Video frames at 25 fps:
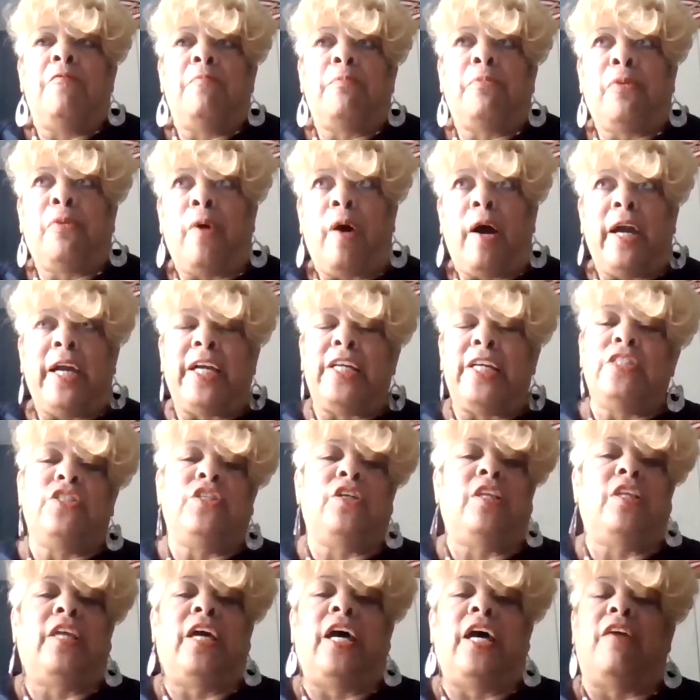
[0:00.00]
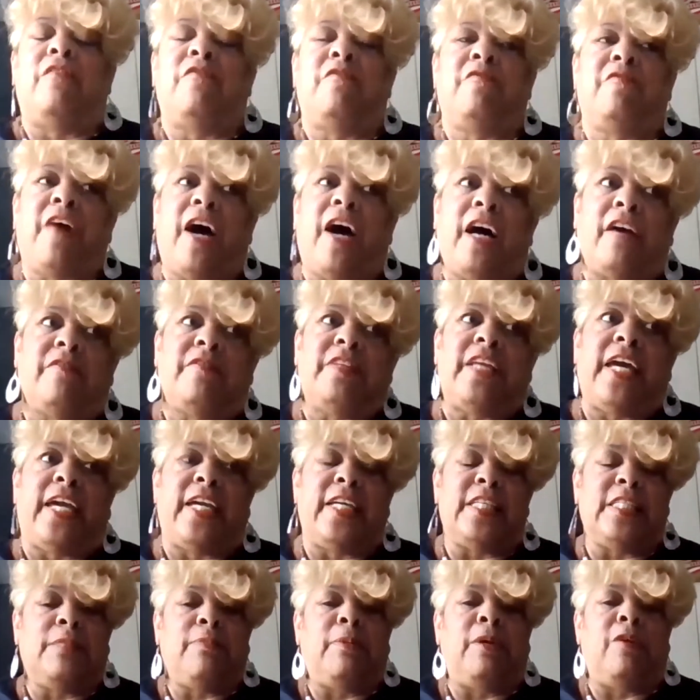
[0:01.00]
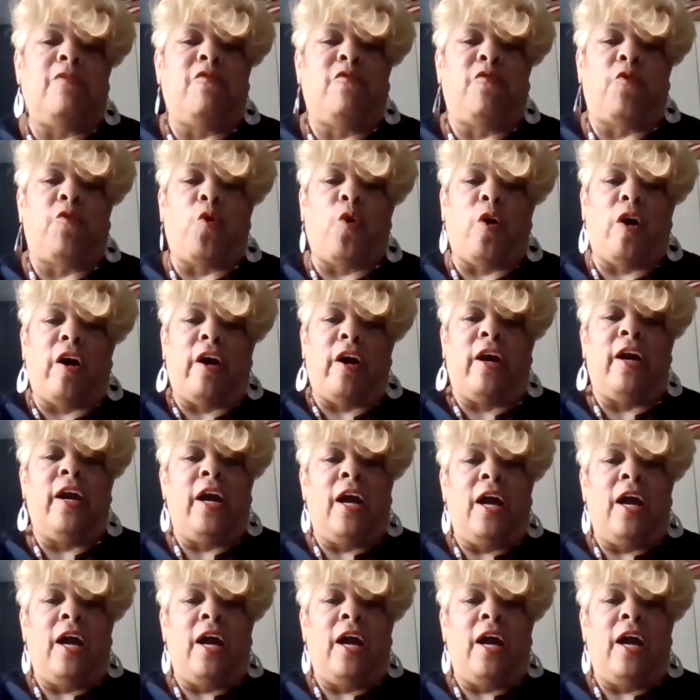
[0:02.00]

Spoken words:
Prior to that, 5 days before